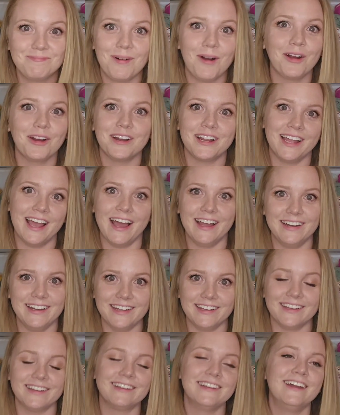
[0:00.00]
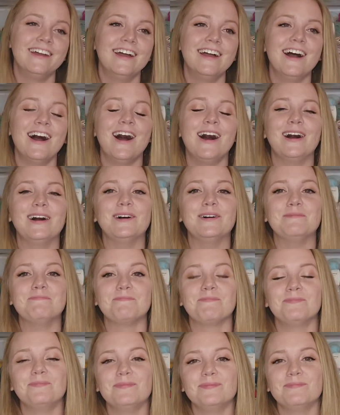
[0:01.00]
party idea.
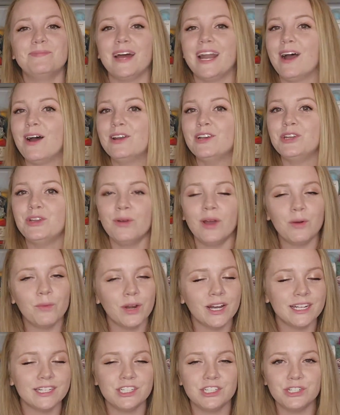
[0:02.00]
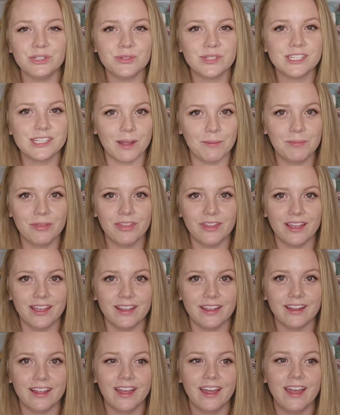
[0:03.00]
But I knew I wanted to do
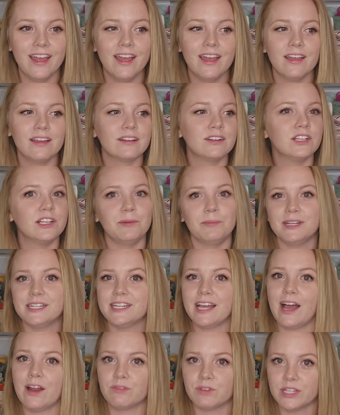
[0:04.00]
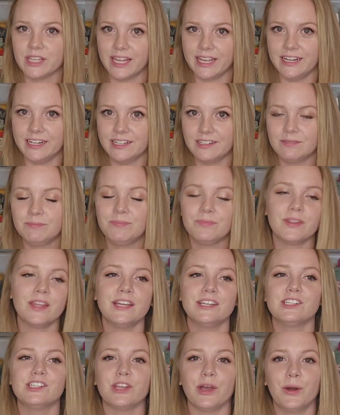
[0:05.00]
something Clementine related.
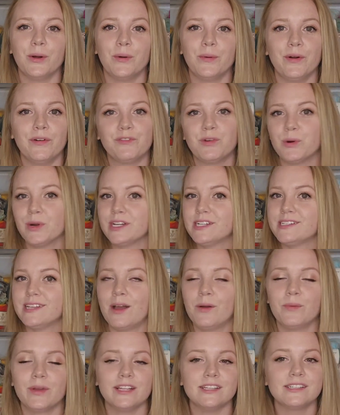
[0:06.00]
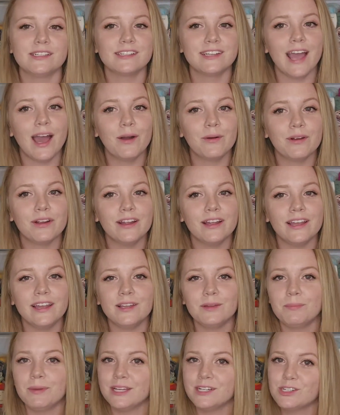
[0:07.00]
So of course I went
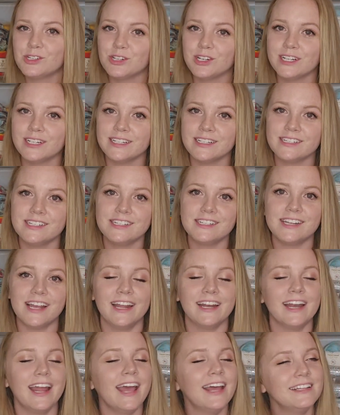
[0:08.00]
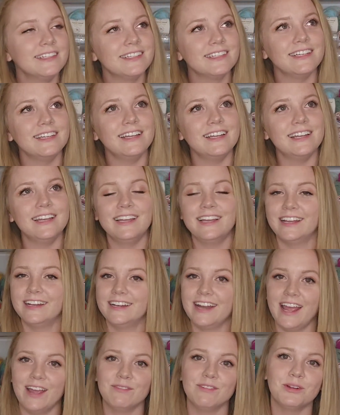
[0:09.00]
scouring Pinterest and Etsy
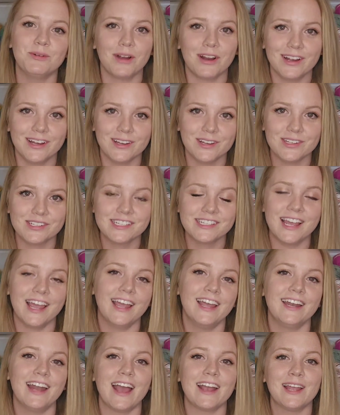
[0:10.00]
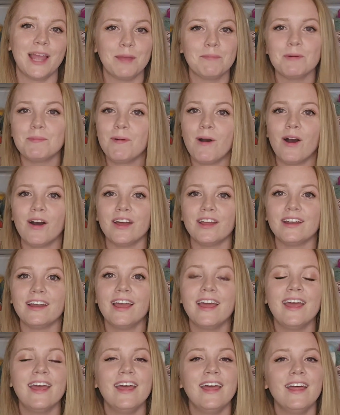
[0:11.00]
and everywhere else, and I came
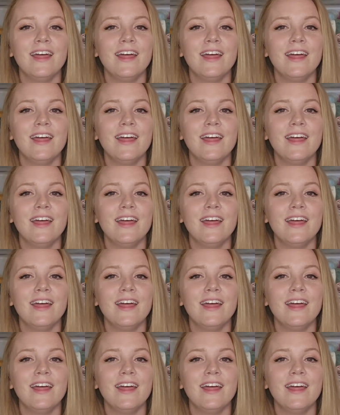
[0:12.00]
upon